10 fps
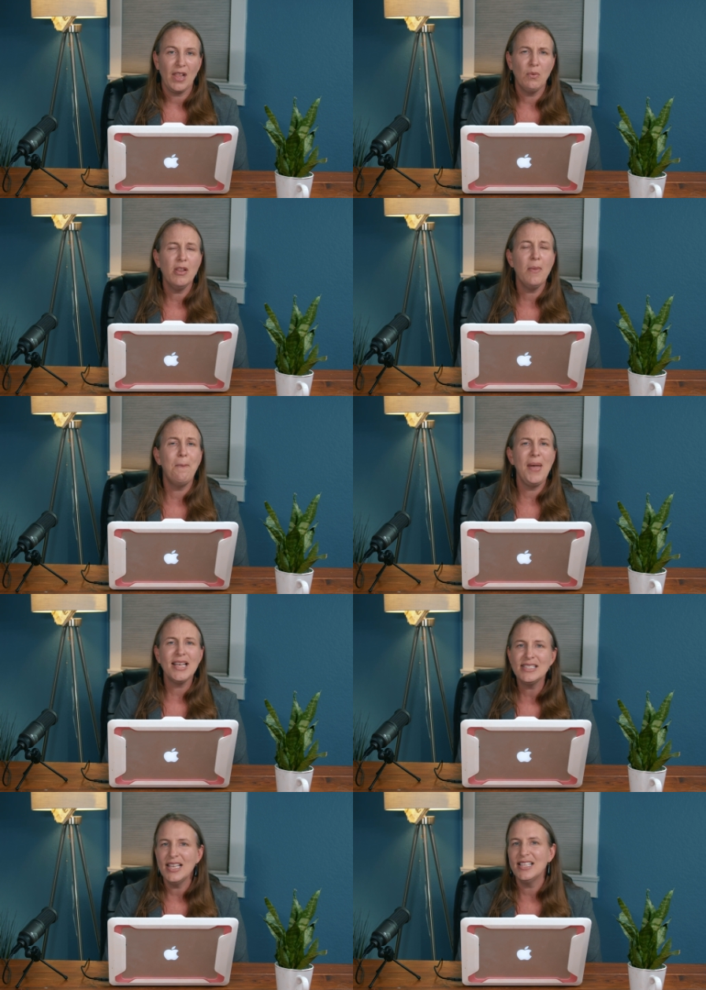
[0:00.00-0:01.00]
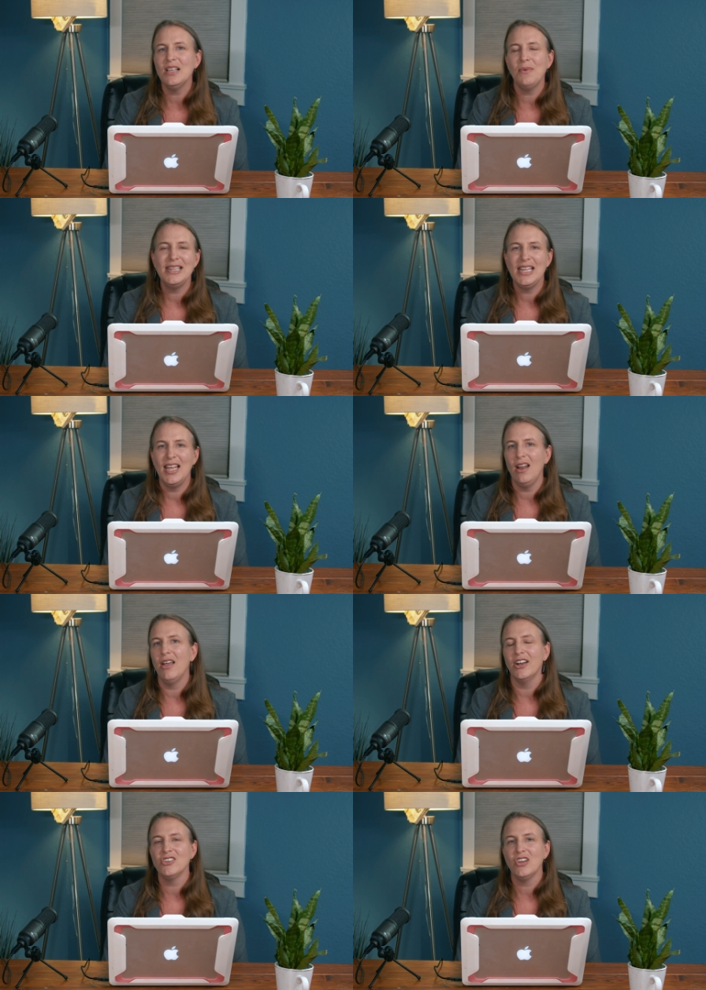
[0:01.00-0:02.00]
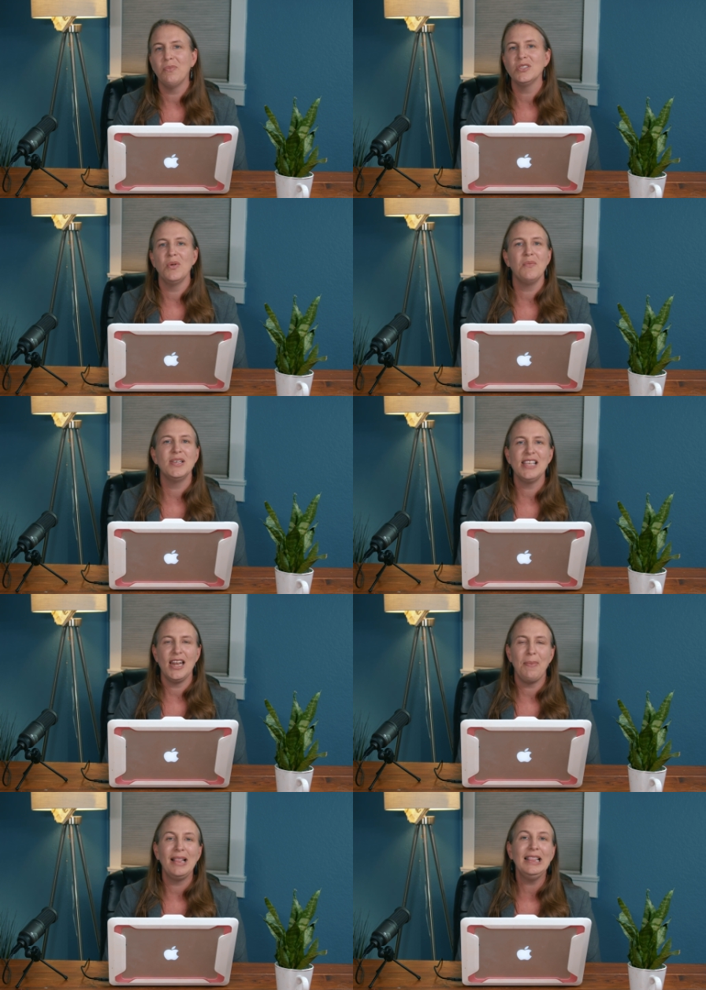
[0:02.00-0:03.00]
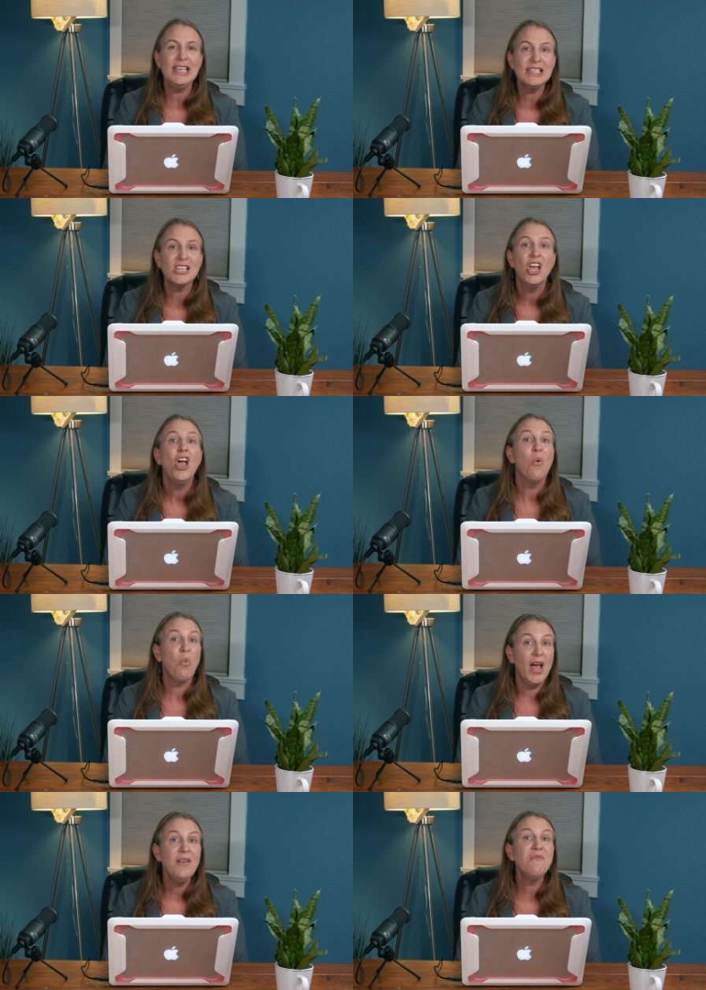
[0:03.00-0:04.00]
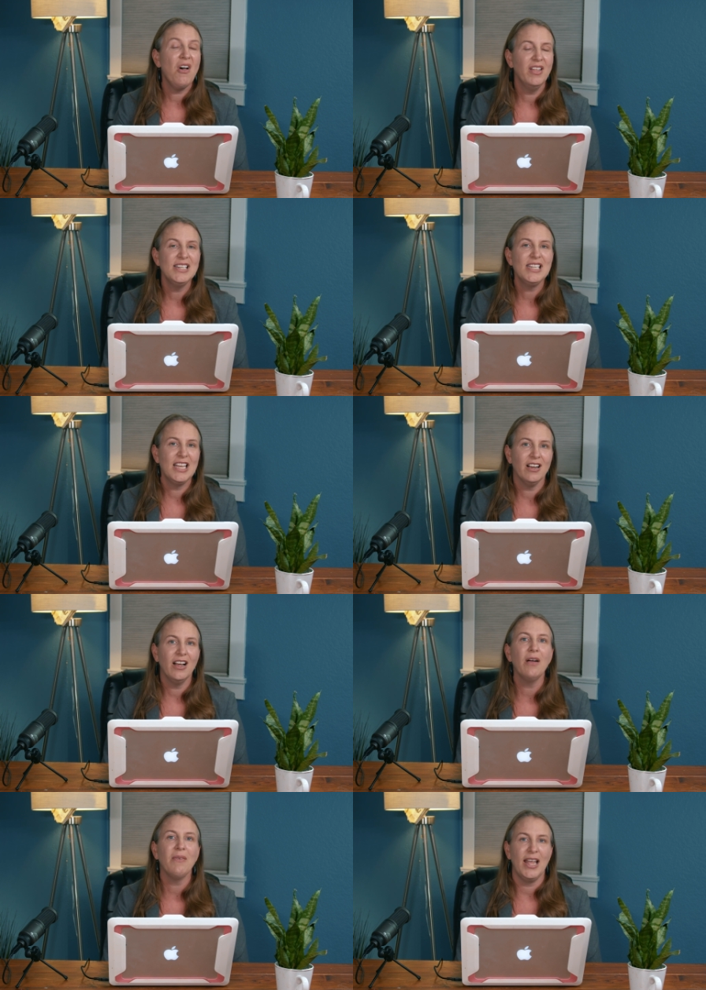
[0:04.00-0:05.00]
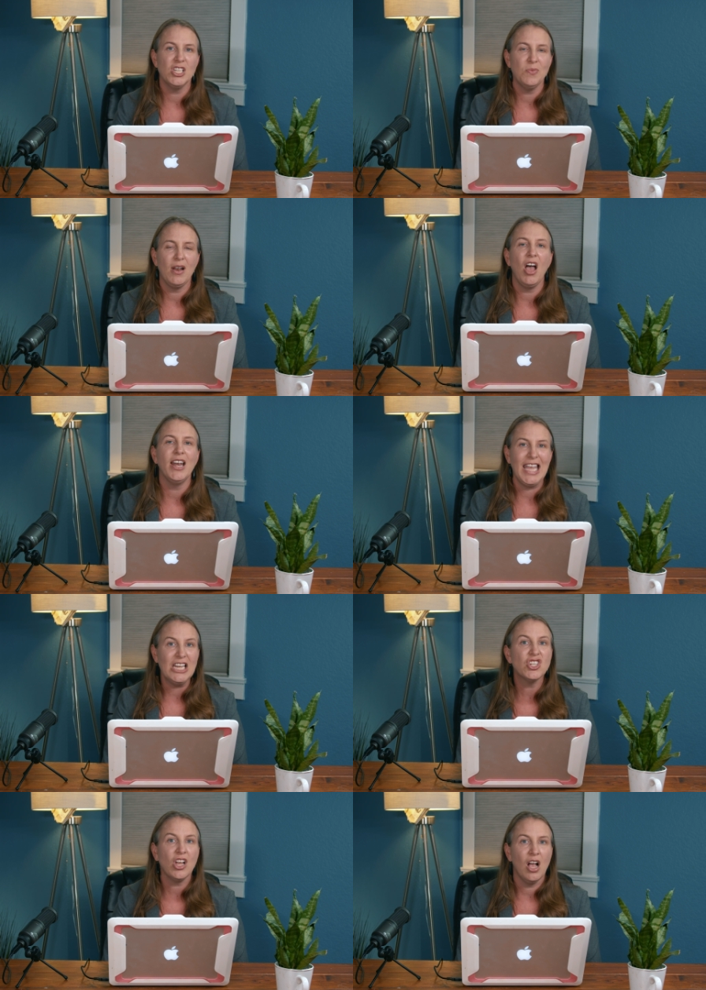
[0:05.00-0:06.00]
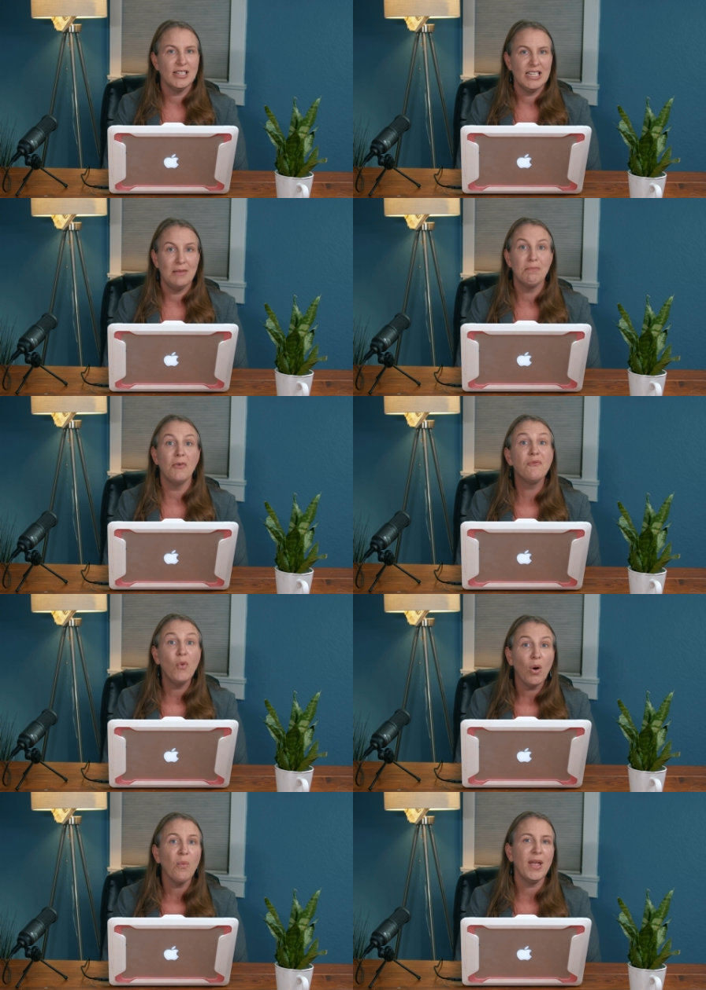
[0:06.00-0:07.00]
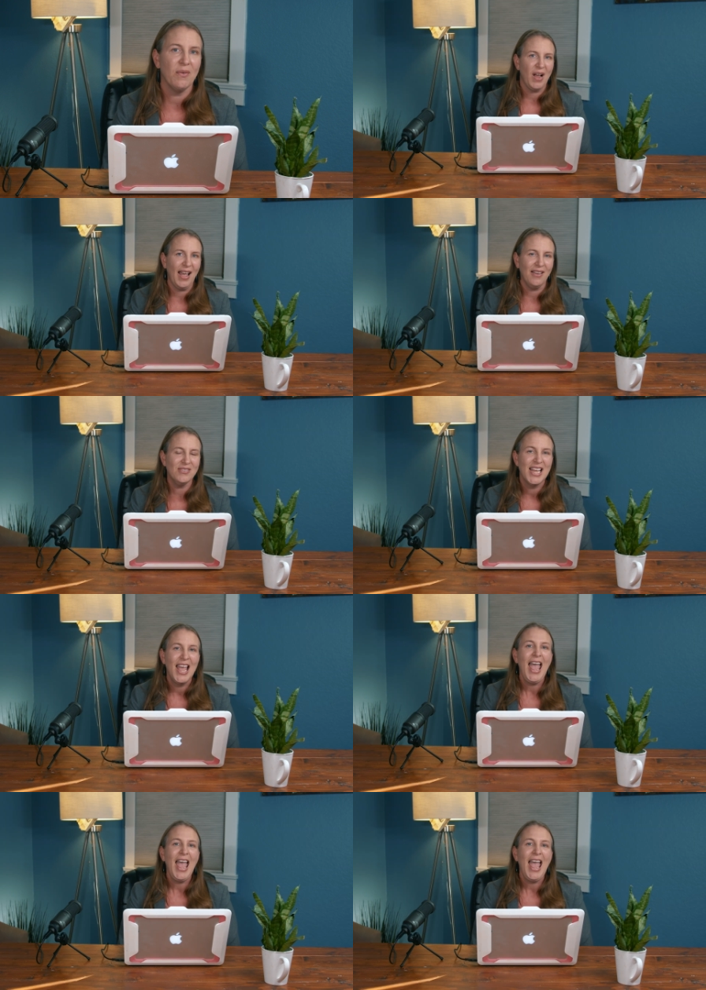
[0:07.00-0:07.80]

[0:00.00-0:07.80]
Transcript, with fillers: And one of the best things that we did on our trip was that we set up at least one volunteer arrangement on each continent before we arrived.